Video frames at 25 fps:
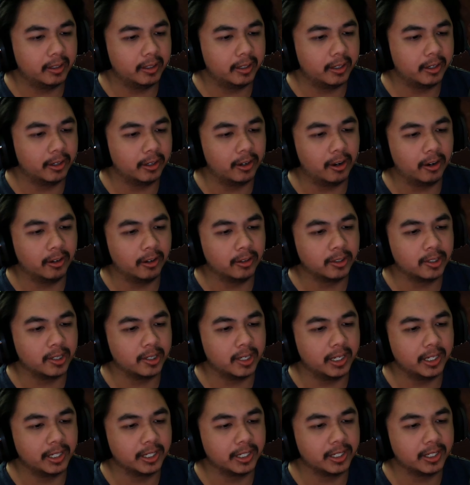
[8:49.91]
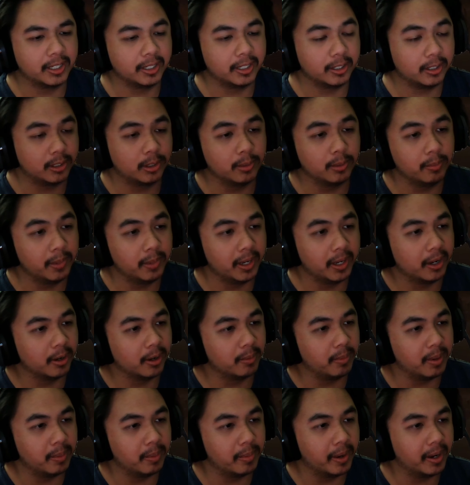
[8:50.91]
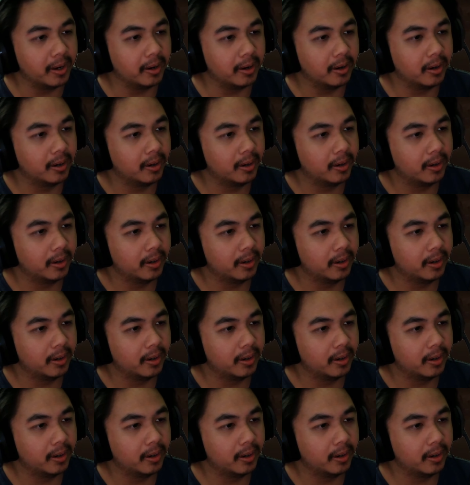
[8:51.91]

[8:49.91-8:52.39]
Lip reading: could honestly just to me could be better.